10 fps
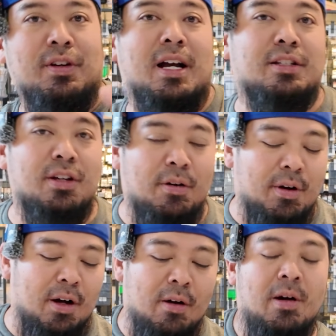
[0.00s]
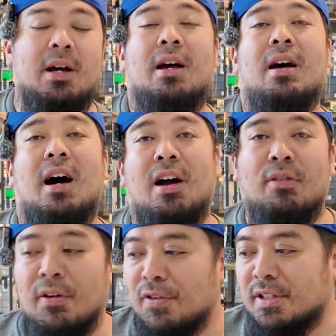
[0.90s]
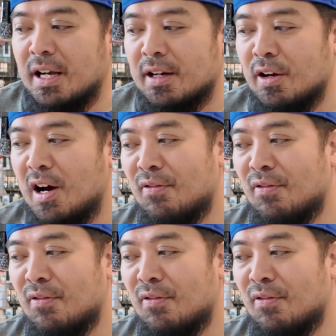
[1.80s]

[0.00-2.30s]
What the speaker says: If you guys don't know, I run for Techno.